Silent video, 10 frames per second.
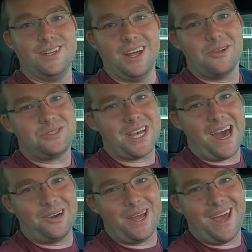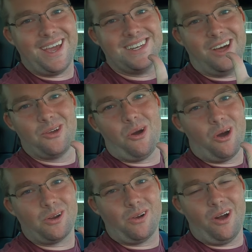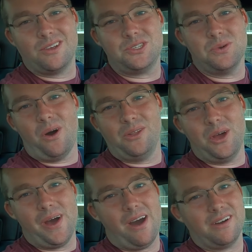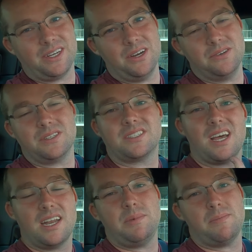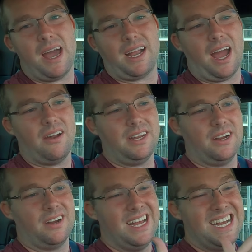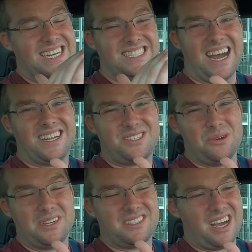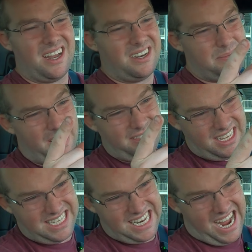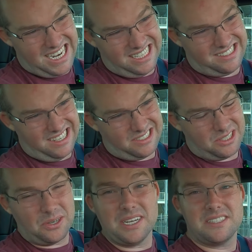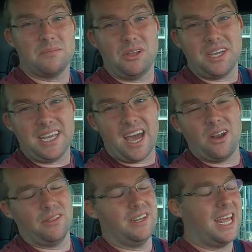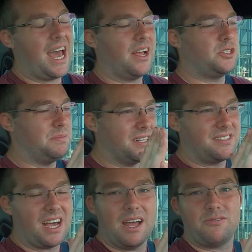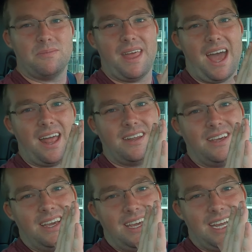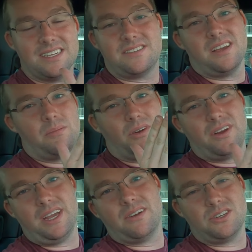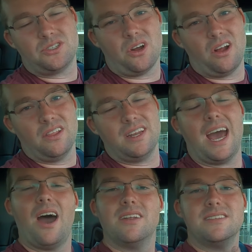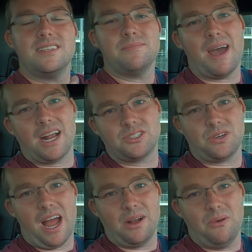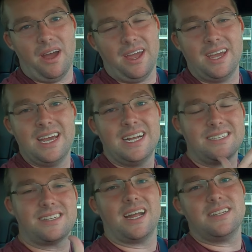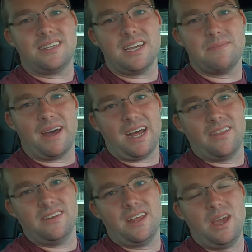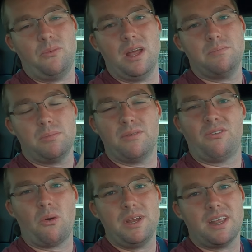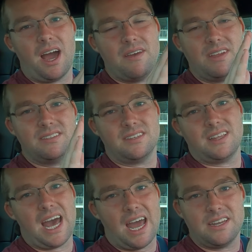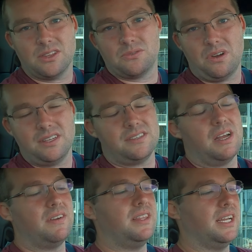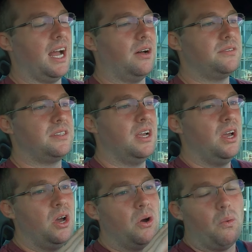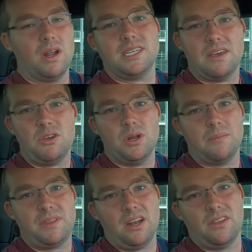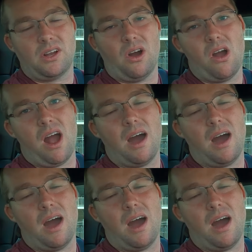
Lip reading: Another Saturday, another autocross. You all know how it goes. Excited to be back out here. Not so excited about the 96 degrees I'm looking at on the dash, but aside from that, it's summer here in Charlotte out at Z-Max Dragway. Excited to tell you about how the day went, but before we dive into that and the runs and everything else, I want to give you an update on the car.